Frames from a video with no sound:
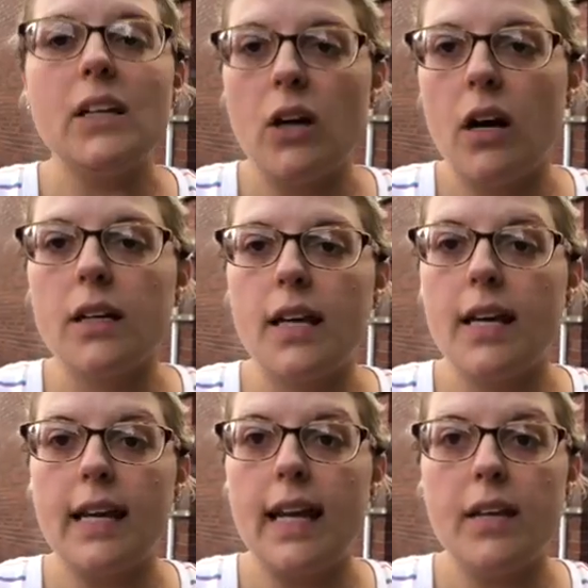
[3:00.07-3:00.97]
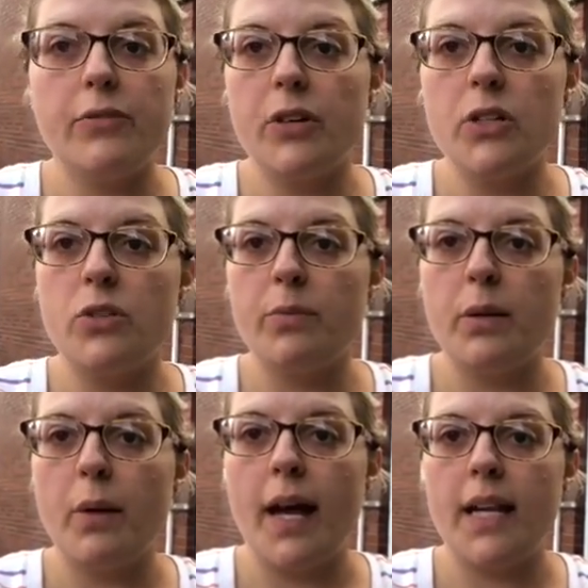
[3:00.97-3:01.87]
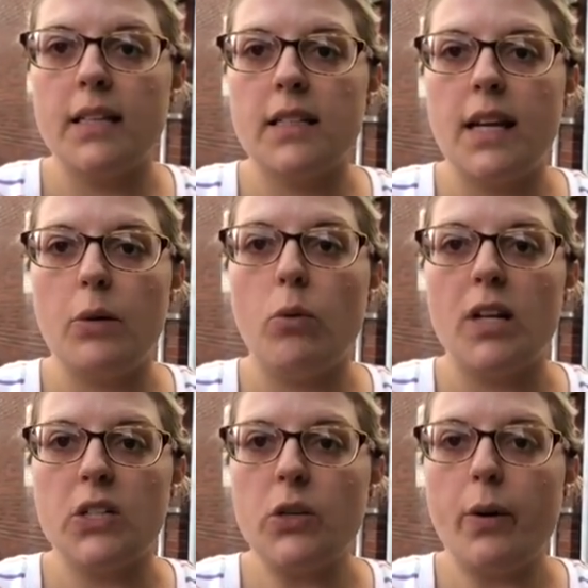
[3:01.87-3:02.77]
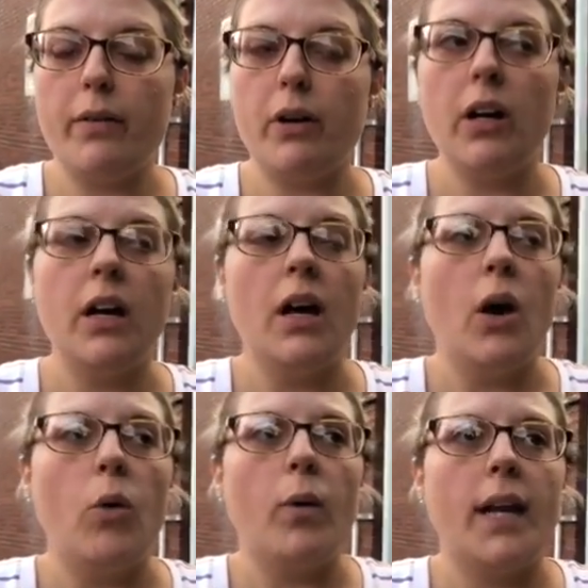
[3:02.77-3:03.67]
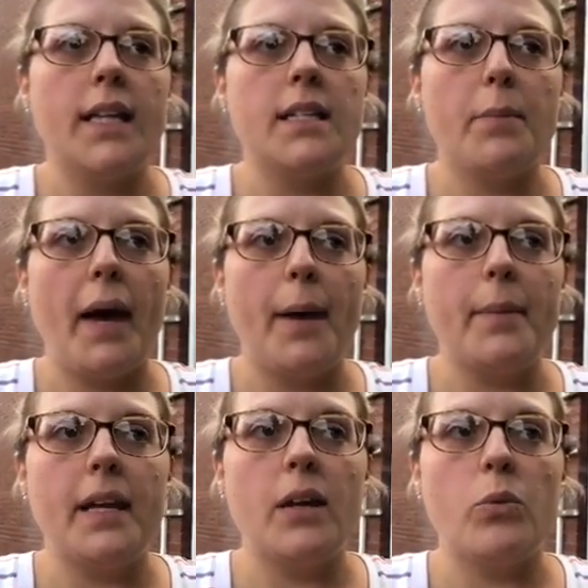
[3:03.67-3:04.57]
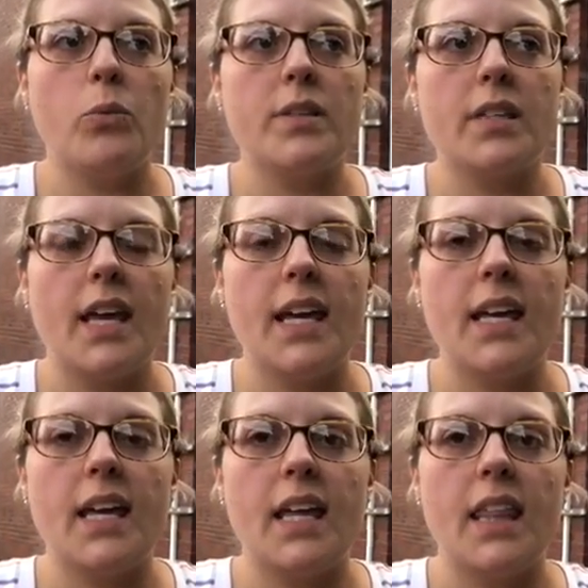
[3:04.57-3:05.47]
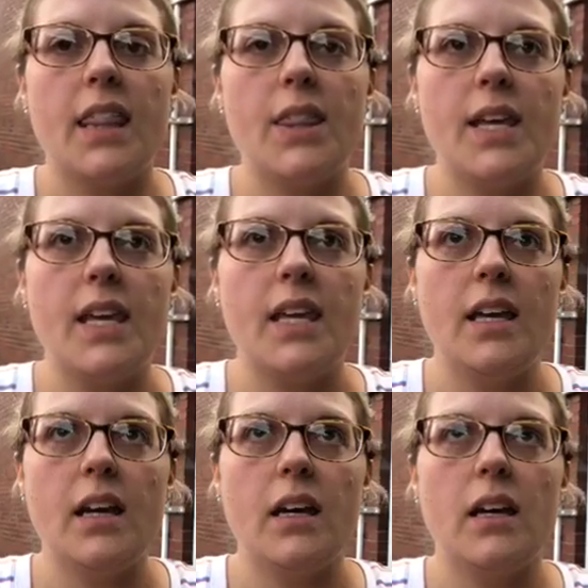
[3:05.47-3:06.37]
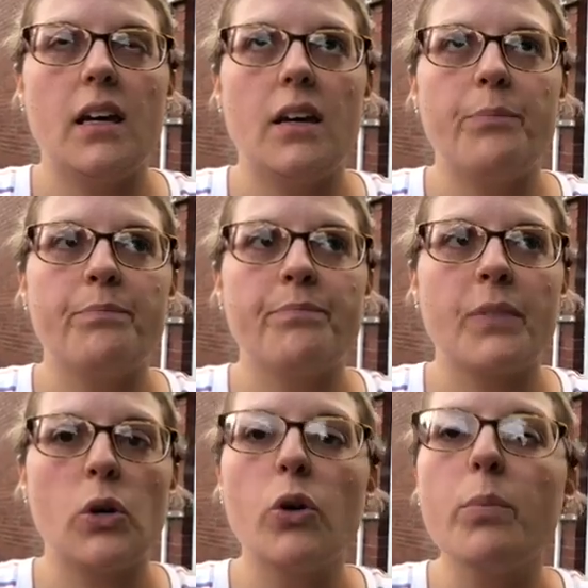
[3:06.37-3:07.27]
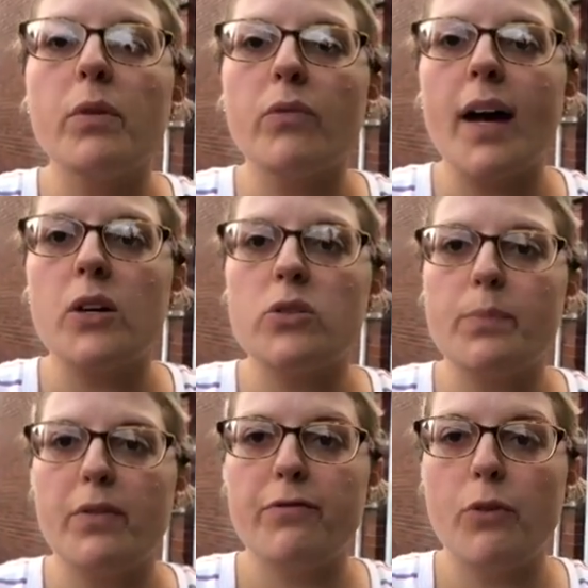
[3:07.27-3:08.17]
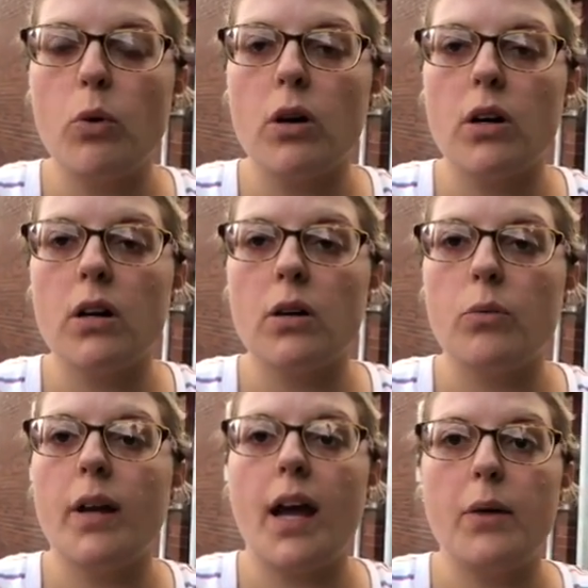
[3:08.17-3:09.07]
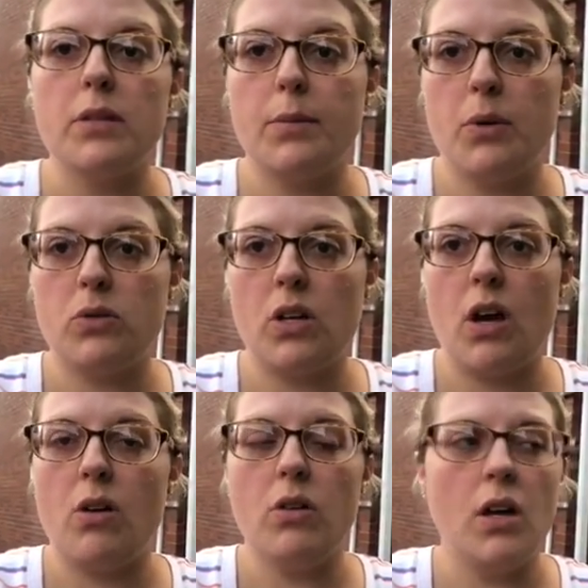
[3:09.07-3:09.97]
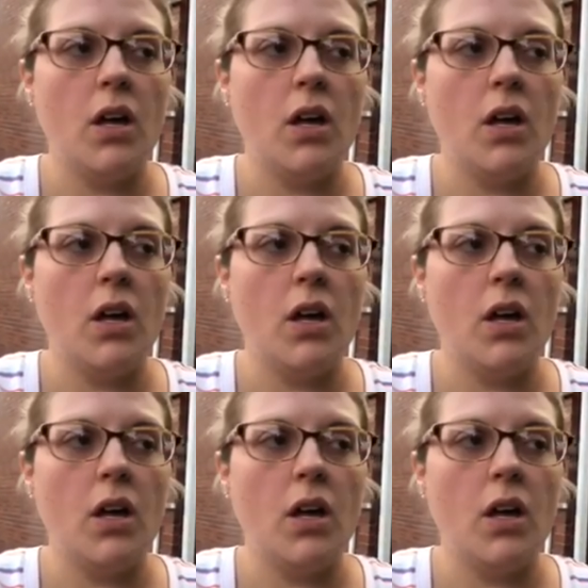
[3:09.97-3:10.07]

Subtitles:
not get any footage of me riding today whatsoever. What ended up happening was like the group of riders before when I was supposed to go